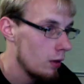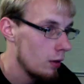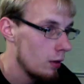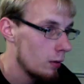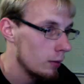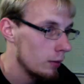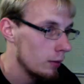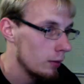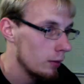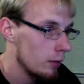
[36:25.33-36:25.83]

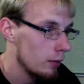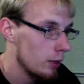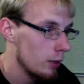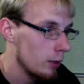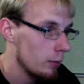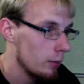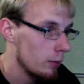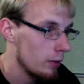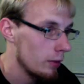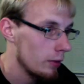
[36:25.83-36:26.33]
I'm going to try
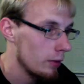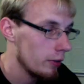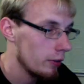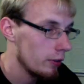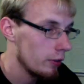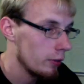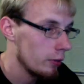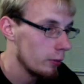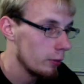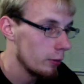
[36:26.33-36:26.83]
and put this
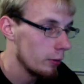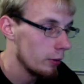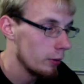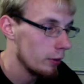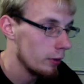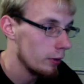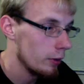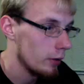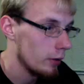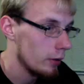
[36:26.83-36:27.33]
in
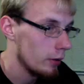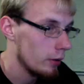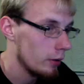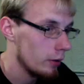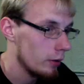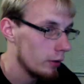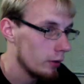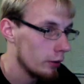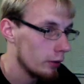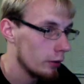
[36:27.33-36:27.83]
order,
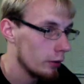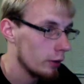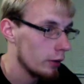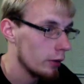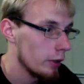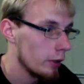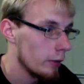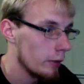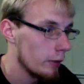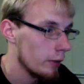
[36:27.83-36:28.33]
or
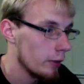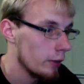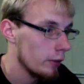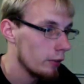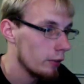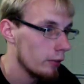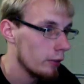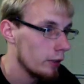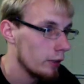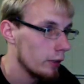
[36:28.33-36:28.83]
in a
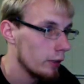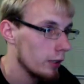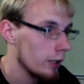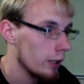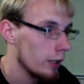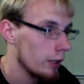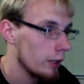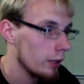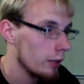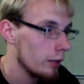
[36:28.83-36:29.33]
straight
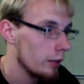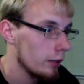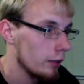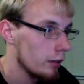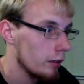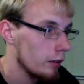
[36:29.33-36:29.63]
line here.